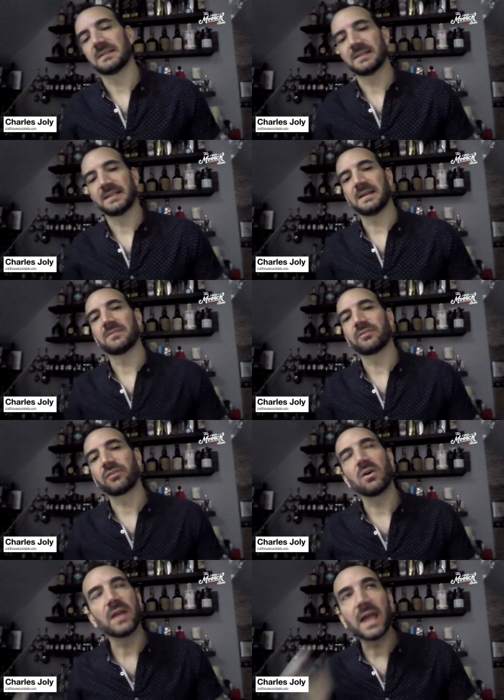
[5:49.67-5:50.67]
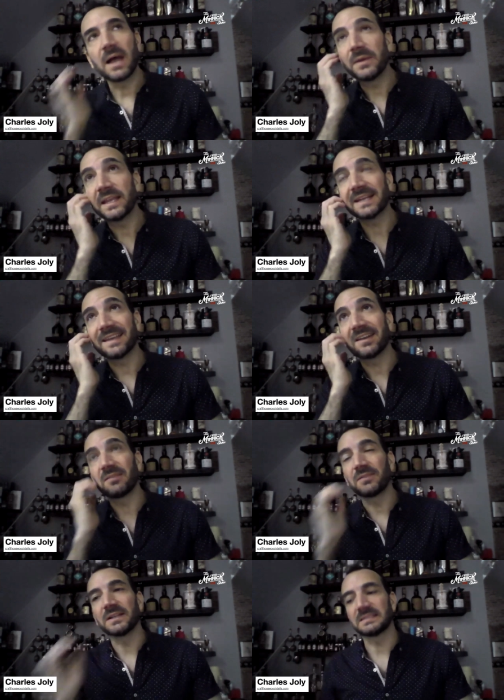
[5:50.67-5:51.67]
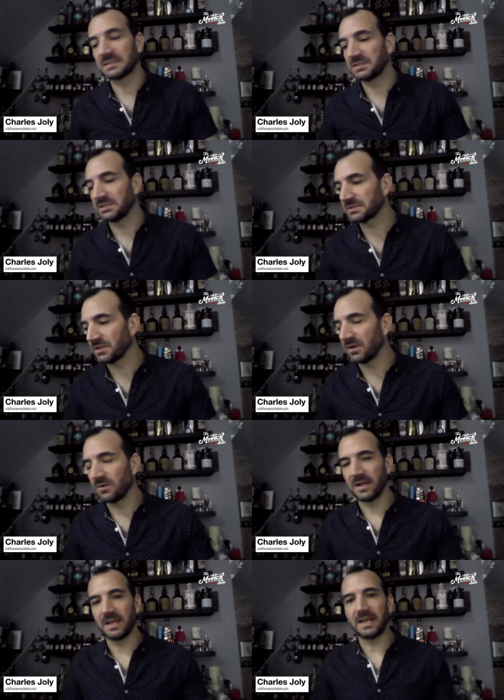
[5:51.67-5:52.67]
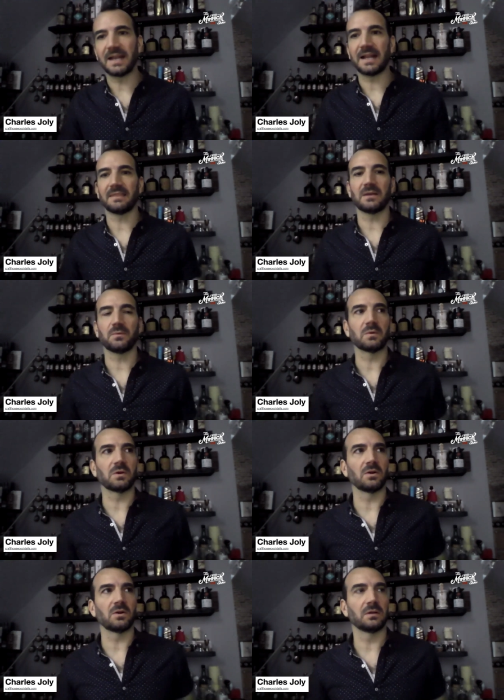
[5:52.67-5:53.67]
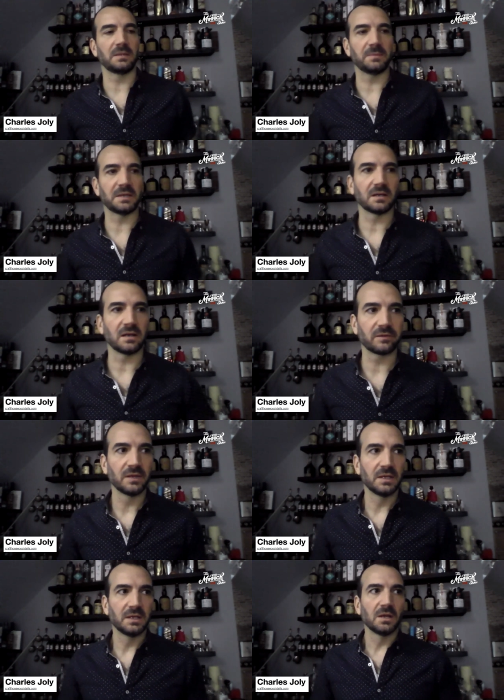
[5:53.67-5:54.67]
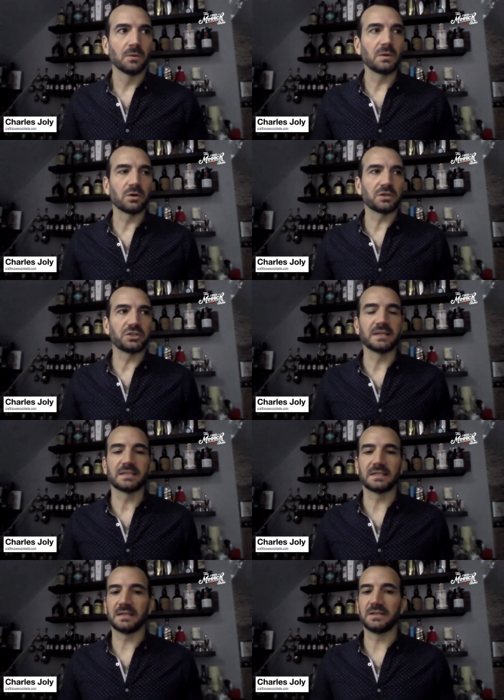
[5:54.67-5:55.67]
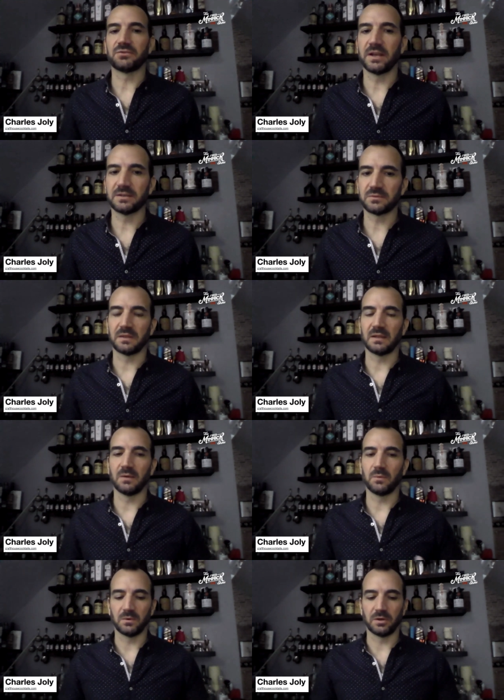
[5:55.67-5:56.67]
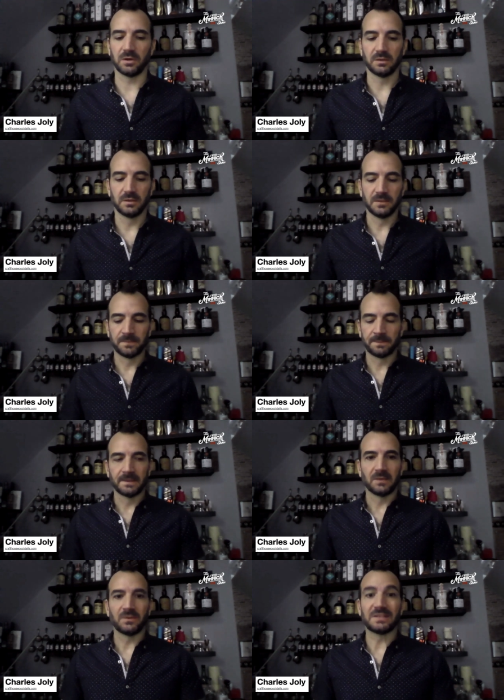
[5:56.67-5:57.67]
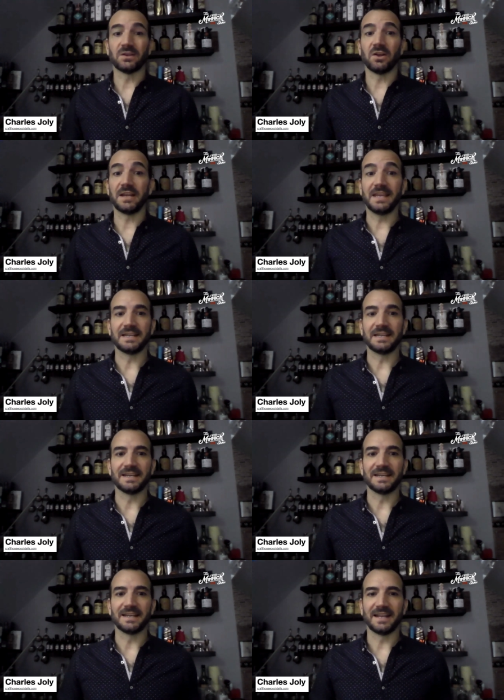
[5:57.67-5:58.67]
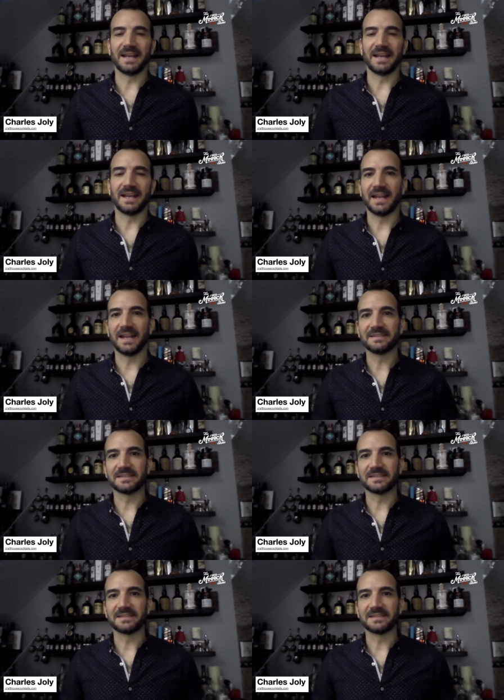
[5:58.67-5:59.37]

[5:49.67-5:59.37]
Yeah. So yeah, we kicked that off like 6 years ago, and I think we were early because we weren't chasing any trends with it. We saw a need, and